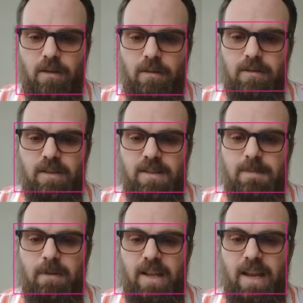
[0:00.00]

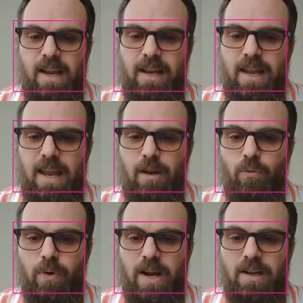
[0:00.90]
displaying a
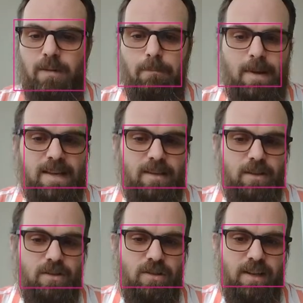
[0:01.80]
random
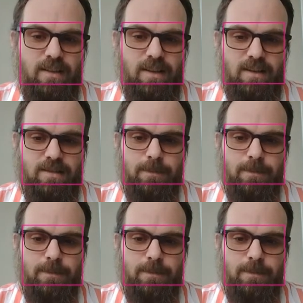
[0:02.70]
message like this,